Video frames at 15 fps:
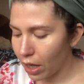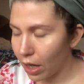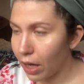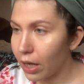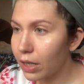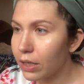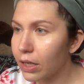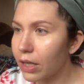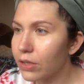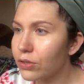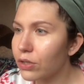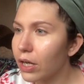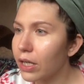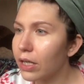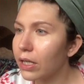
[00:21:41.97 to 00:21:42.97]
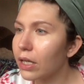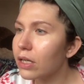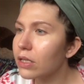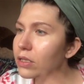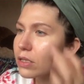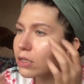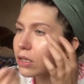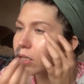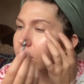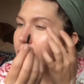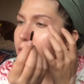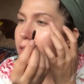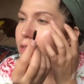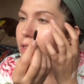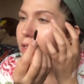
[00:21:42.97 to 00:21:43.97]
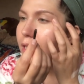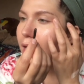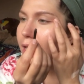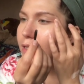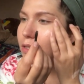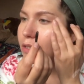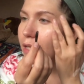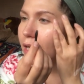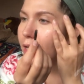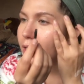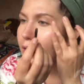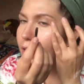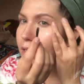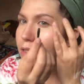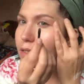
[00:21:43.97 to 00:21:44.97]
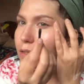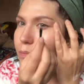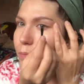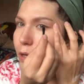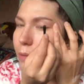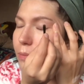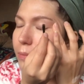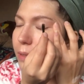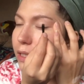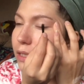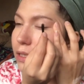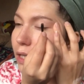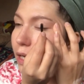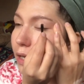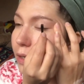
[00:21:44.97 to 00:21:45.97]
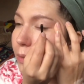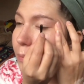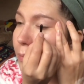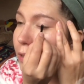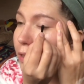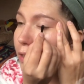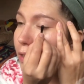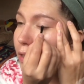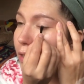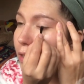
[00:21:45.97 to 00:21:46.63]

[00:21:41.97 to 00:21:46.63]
And I try to get as close to the lash line, and this is probably terrible,